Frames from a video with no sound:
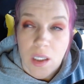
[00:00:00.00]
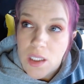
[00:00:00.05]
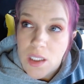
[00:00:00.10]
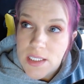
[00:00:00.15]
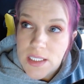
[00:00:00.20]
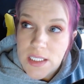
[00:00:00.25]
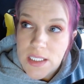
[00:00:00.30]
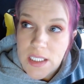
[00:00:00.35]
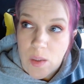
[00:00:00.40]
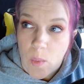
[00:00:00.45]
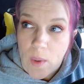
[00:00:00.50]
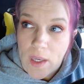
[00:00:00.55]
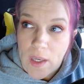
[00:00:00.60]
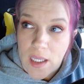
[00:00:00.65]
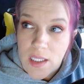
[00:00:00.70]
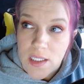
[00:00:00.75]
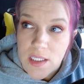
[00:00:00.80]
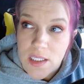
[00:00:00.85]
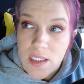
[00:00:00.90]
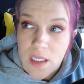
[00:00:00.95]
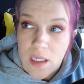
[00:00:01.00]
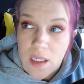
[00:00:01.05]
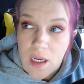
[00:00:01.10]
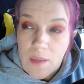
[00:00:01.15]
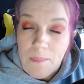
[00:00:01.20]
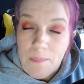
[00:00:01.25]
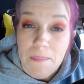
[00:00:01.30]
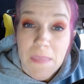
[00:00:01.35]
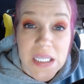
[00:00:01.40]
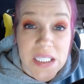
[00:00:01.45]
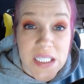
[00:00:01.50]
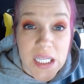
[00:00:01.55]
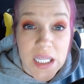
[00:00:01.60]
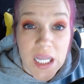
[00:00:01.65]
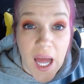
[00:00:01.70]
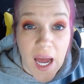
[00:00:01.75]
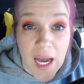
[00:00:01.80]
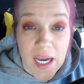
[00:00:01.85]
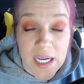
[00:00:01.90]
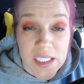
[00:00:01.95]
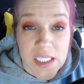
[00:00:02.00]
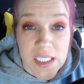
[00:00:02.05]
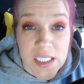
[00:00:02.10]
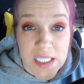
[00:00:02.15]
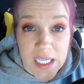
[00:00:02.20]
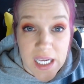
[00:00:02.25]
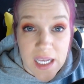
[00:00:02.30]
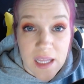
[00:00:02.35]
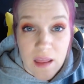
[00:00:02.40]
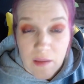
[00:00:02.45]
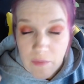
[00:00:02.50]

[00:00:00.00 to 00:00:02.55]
see, what else? Misaligned teeth.